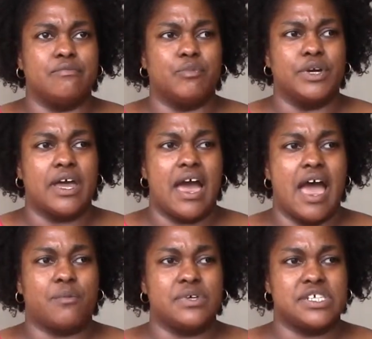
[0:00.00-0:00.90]
When
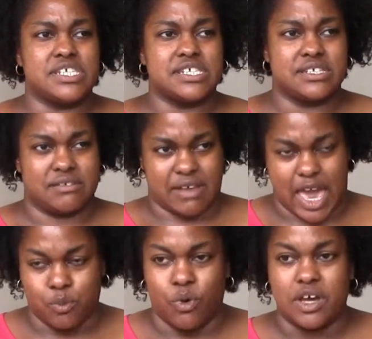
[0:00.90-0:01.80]
I was
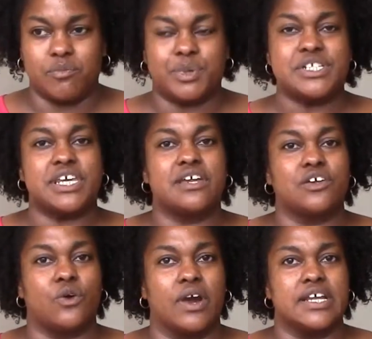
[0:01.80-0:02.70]
at one
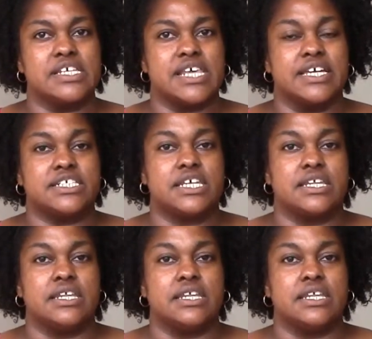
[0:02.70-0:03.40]
particular organization,